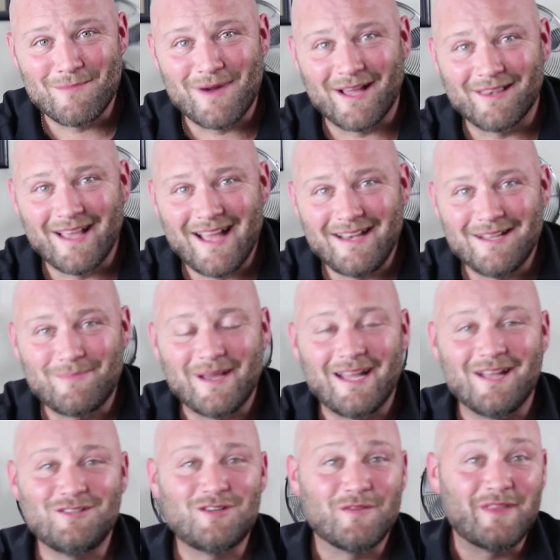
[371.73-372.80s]
on my landing
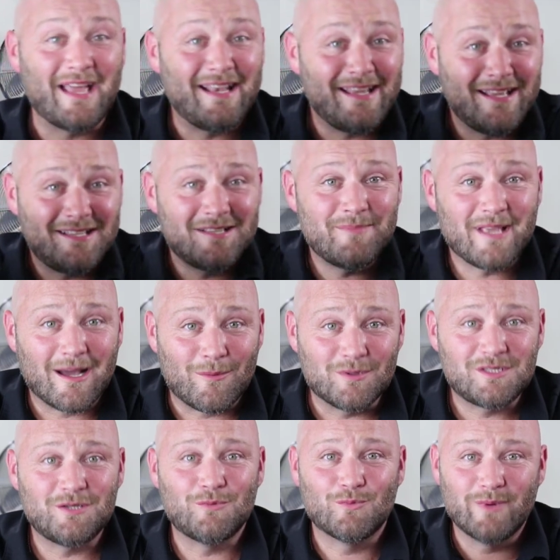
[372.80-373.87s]
page, they need to be
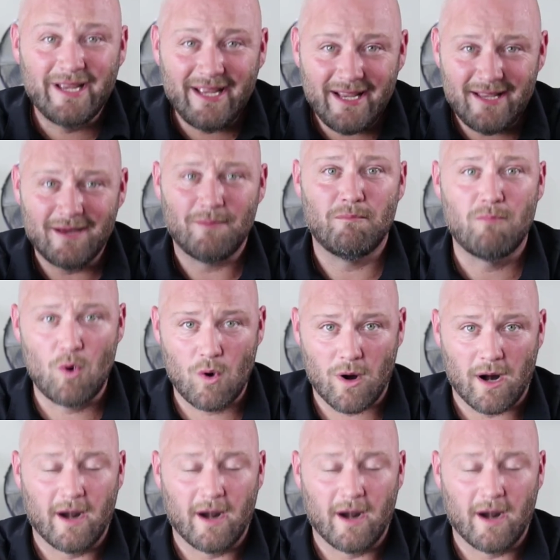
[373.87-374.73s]
able to read more.